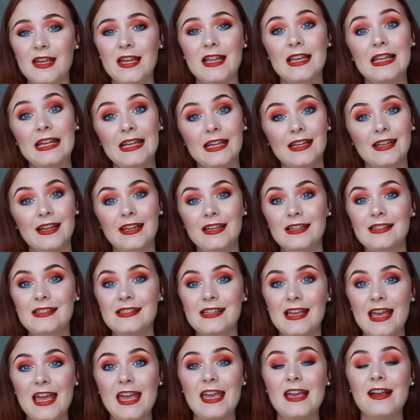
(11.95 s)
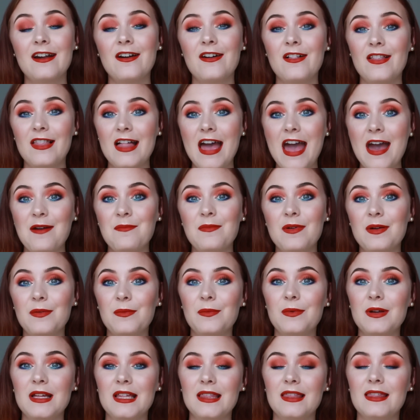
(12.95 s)
and it is a collab
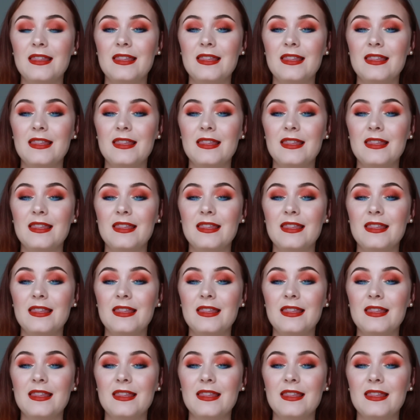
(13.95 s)
with